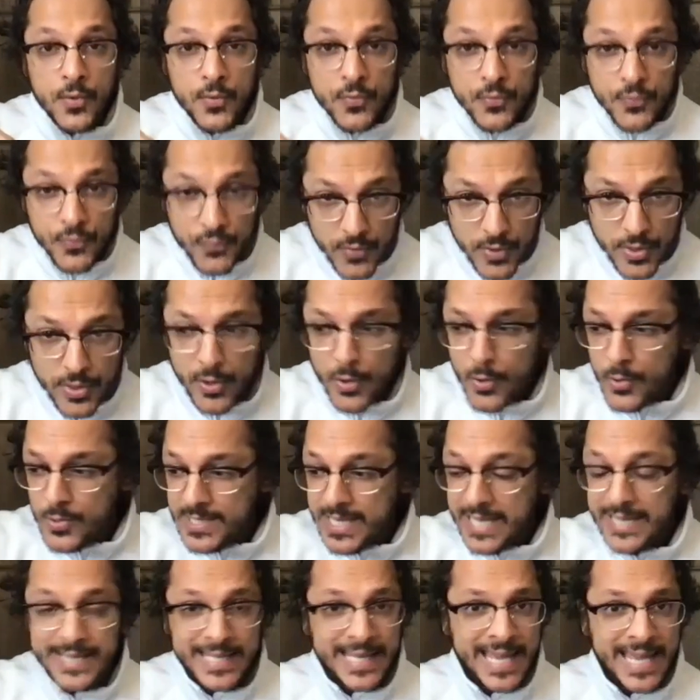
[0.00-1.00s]
For those
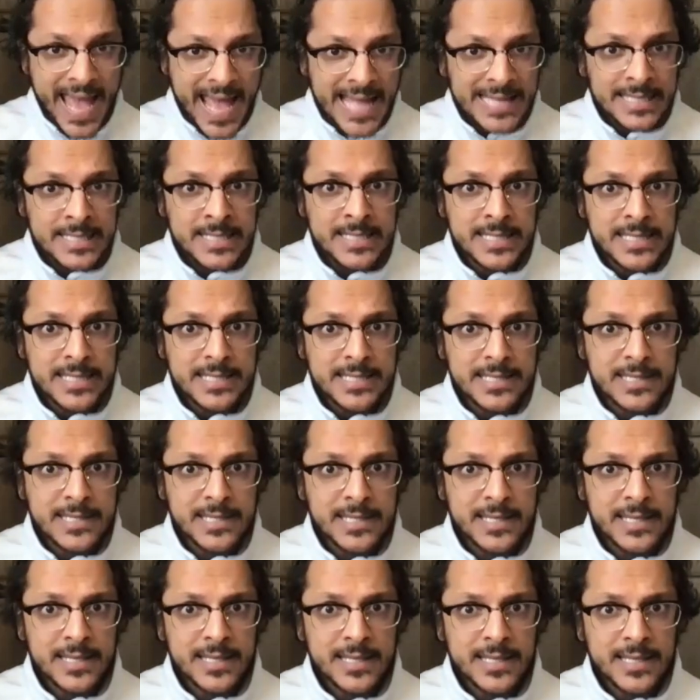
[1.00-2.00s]
at the ends,
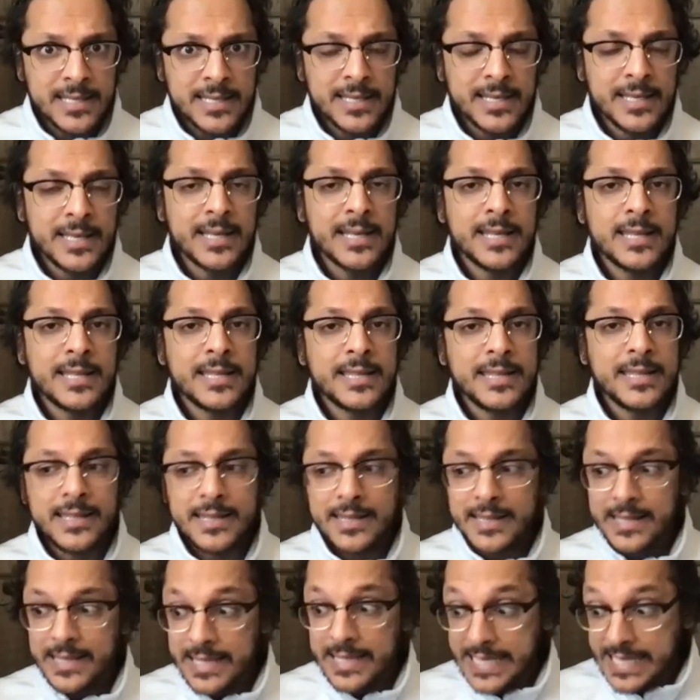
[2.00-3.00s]

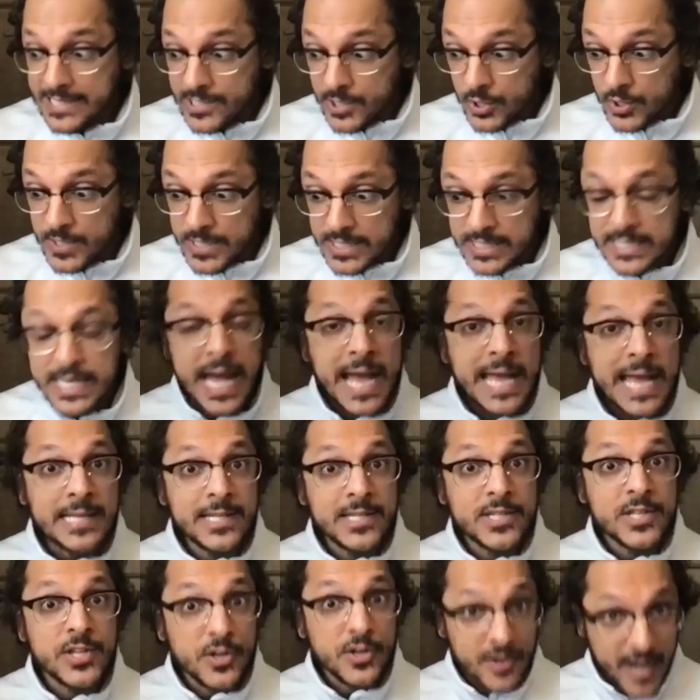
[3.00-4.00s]
these are
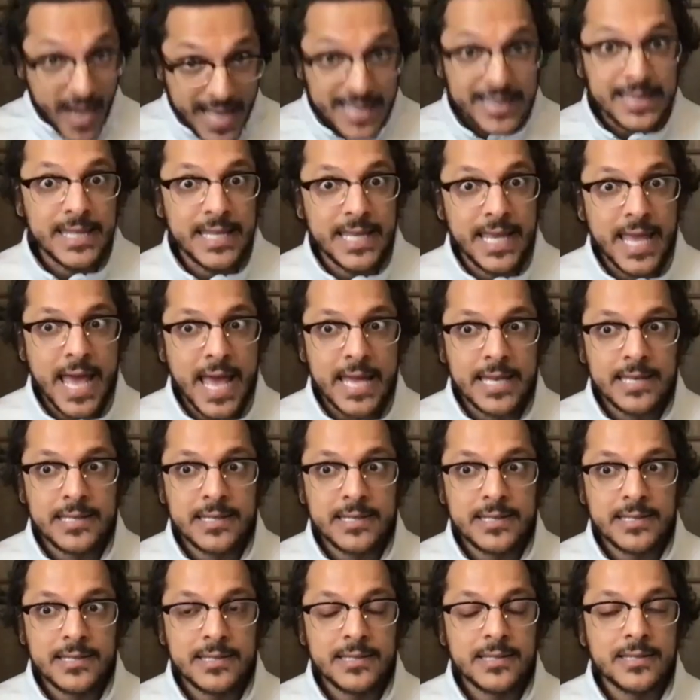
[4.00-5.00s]
signs they're at the end.
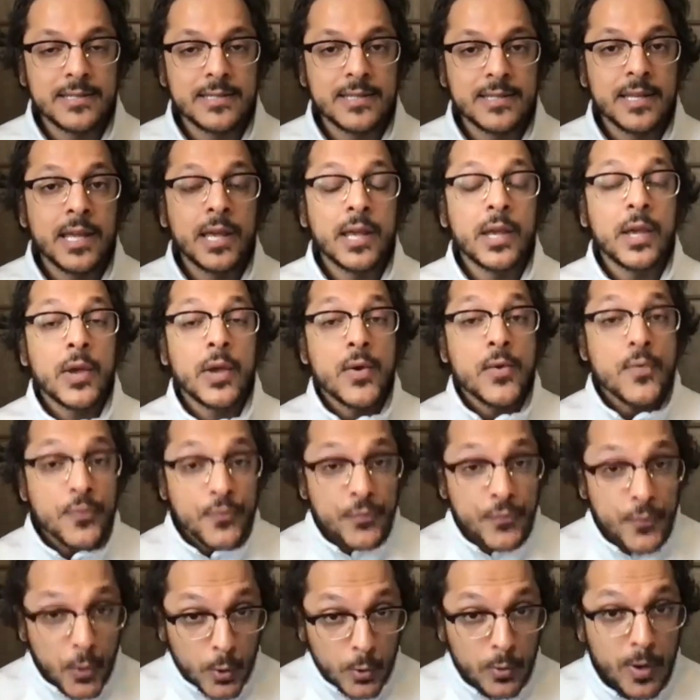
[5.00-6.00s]

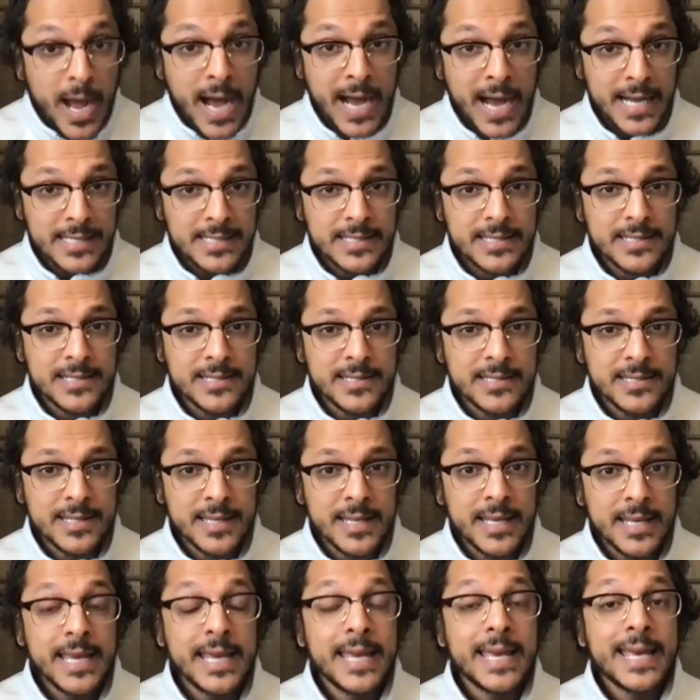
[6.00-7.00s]
For us,
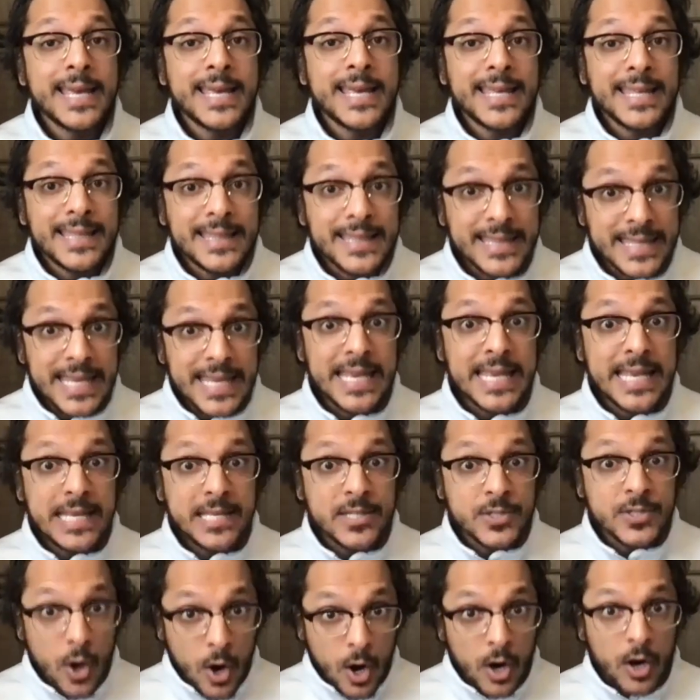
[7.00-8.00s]

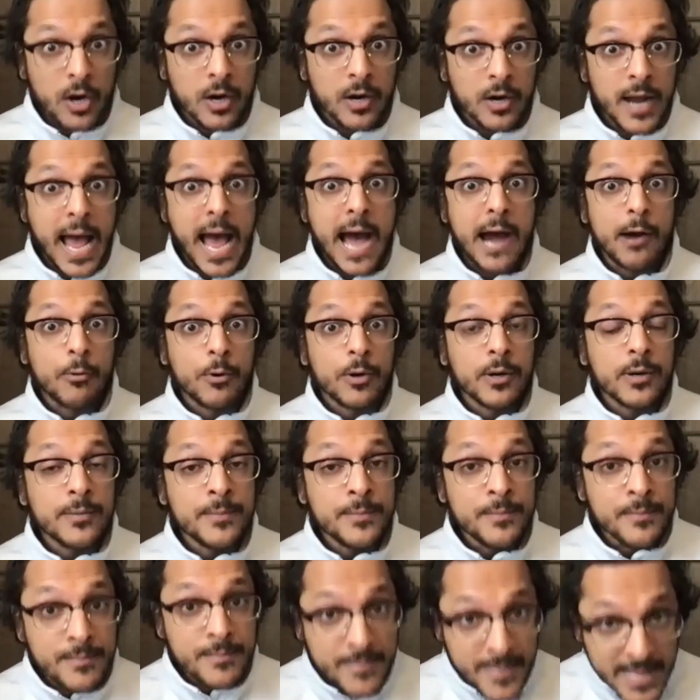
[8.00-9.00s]
these are our
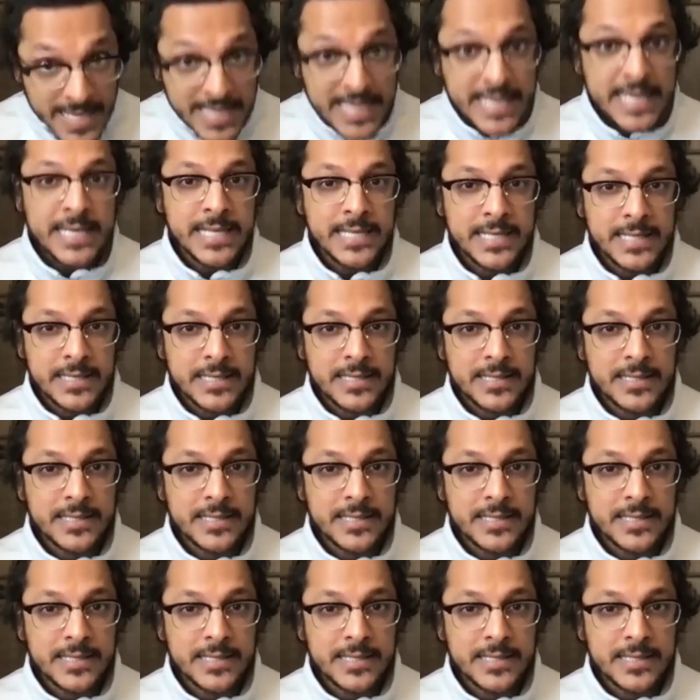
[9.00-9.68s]
means